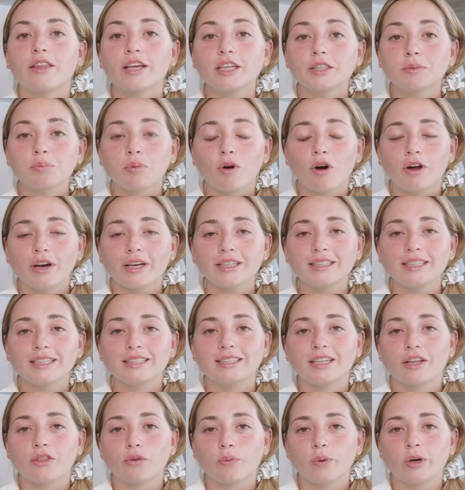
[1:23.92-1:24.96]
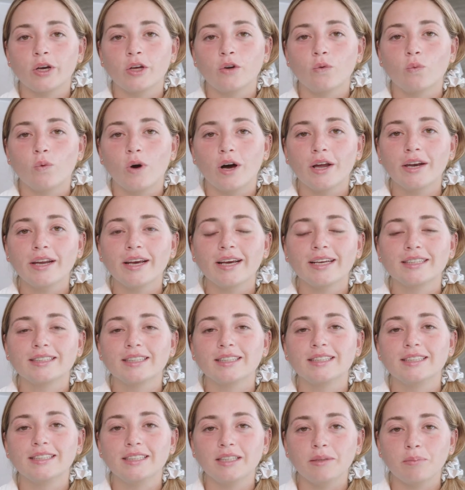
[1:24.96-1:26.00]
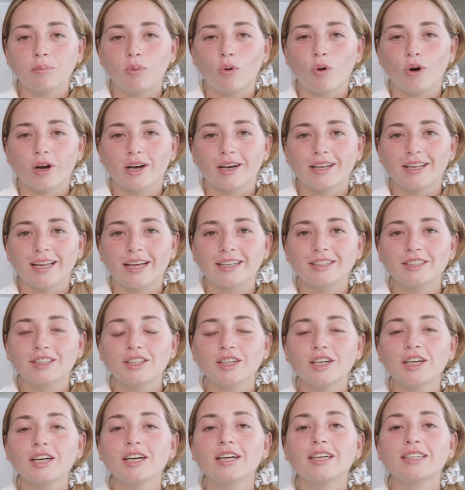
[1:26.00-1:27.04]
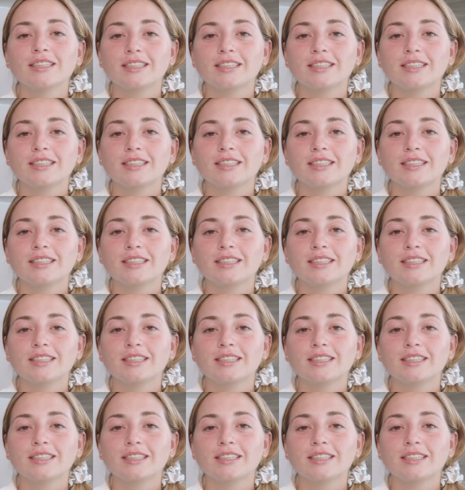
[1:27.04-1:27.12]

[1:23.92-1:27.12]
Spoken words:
This product is a 3-in-1. It's a deep pore cleanser,